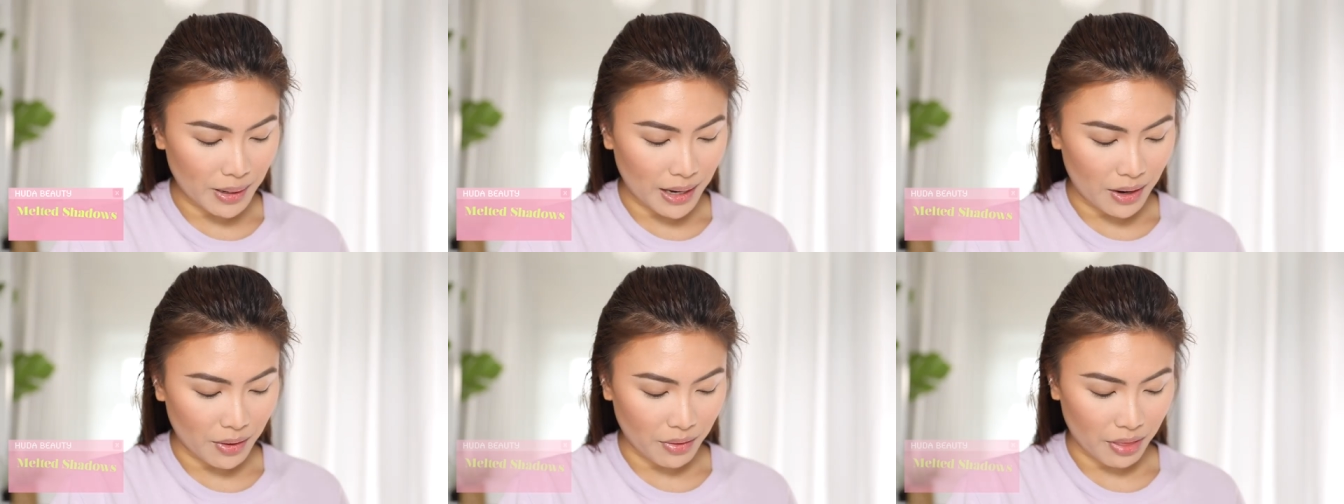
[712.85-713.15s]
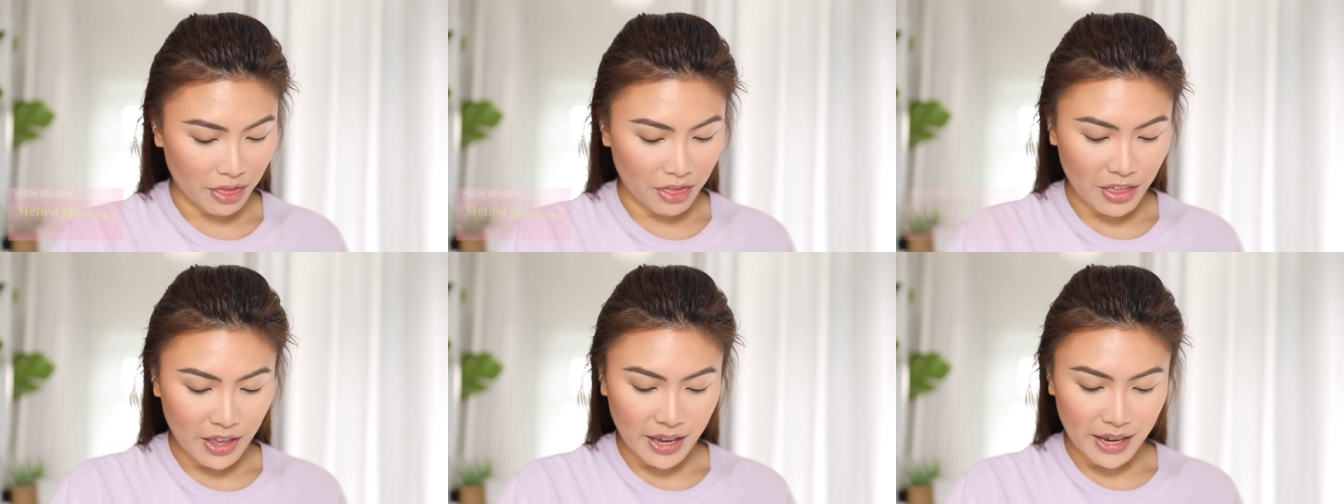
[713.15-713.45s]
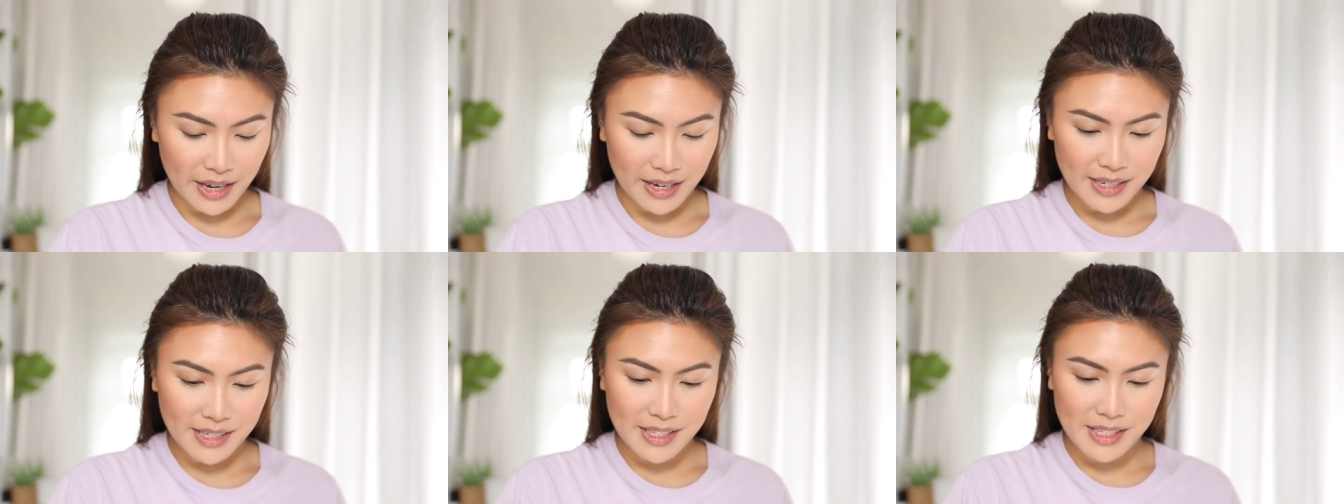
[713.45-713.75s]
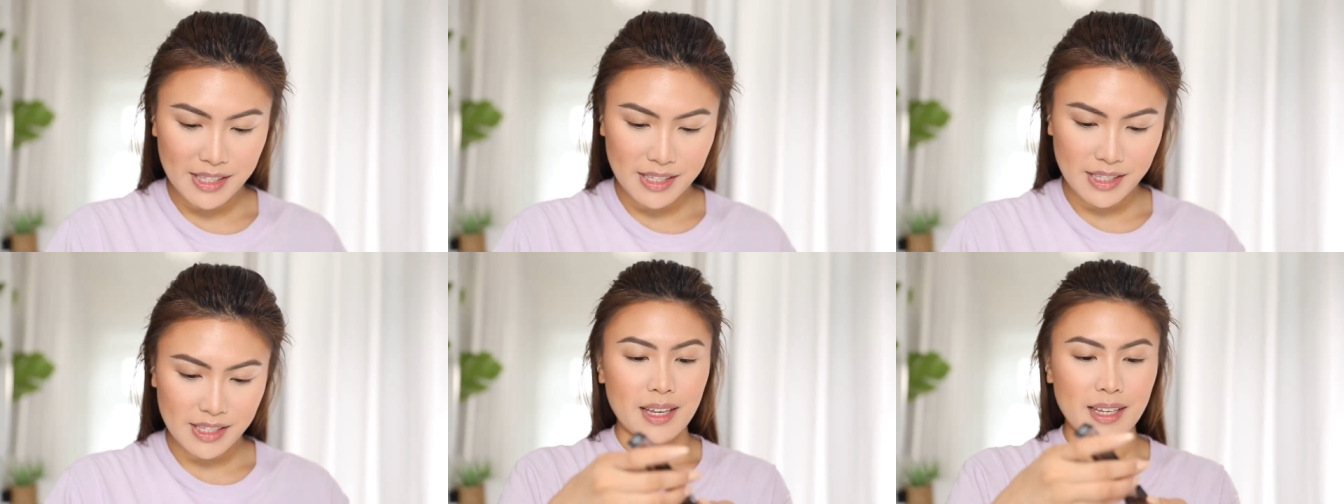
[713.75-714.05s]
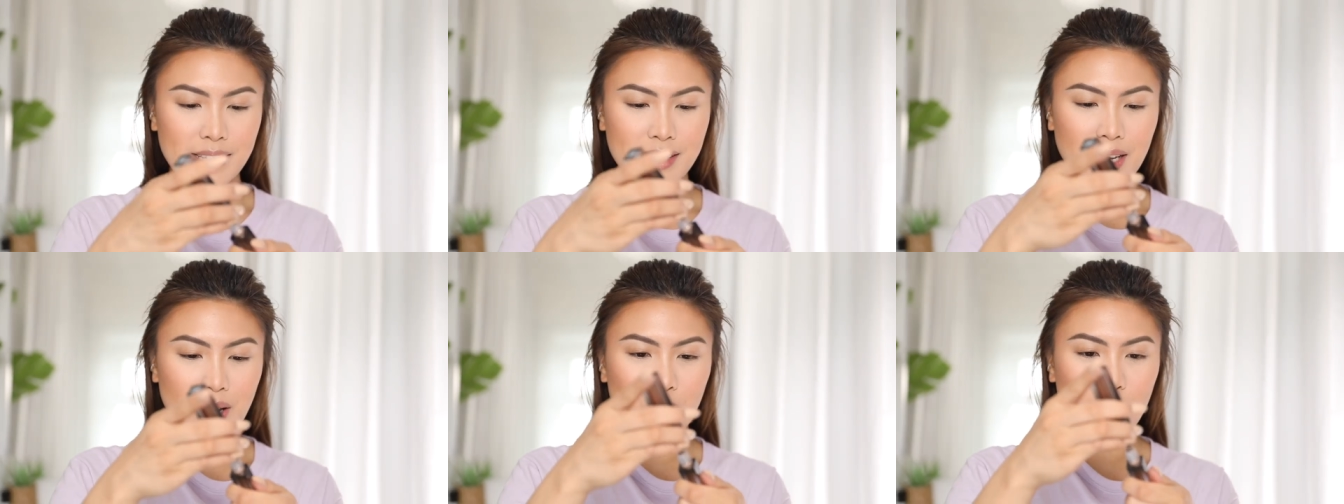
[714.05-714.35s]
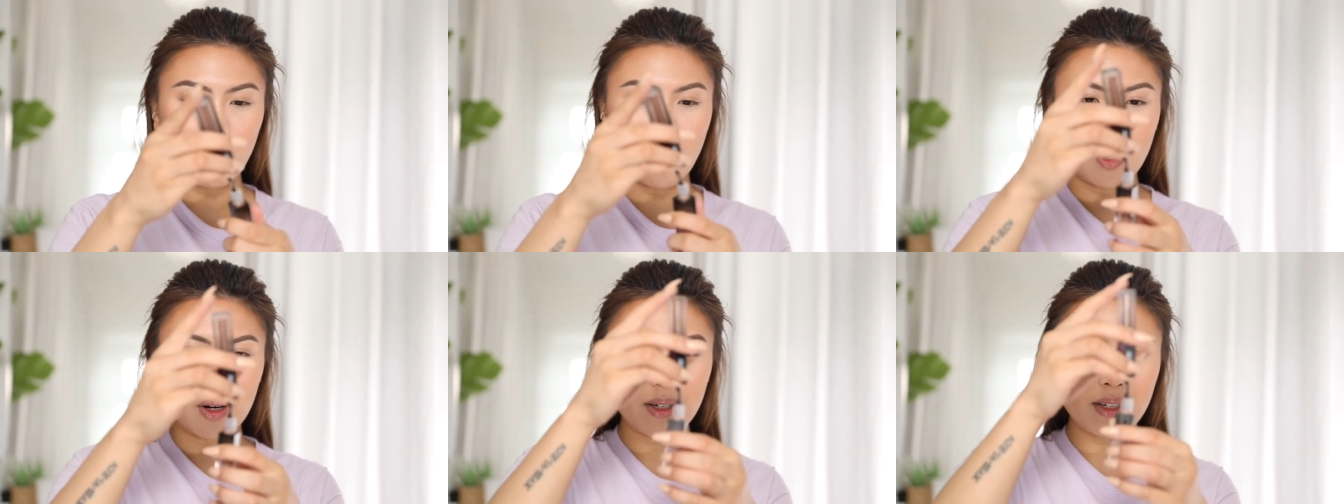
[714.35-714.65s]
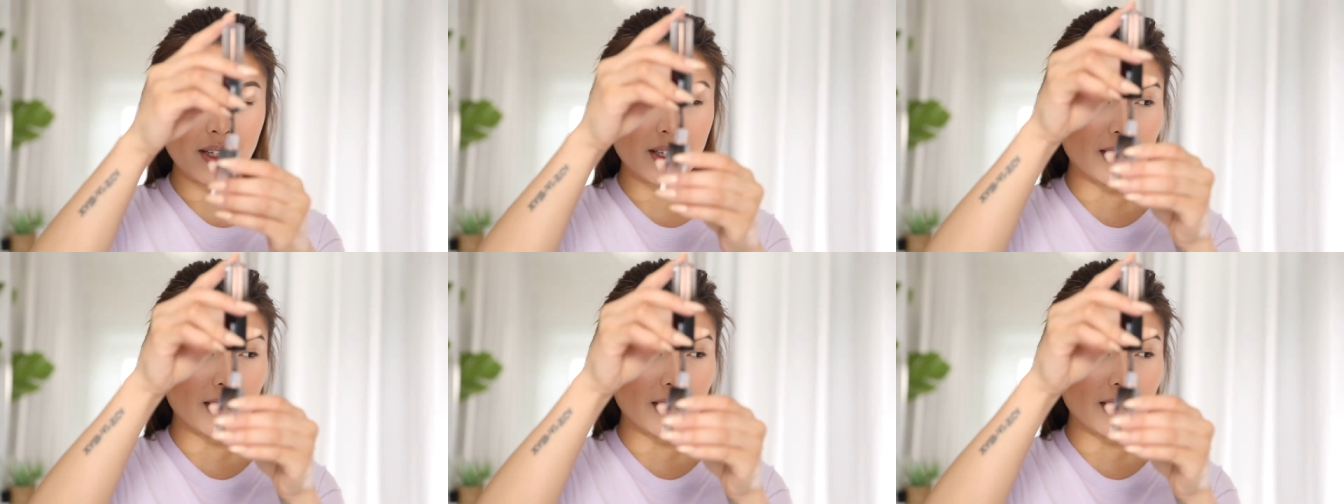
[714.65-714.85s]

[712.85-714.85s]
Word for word: about this is that one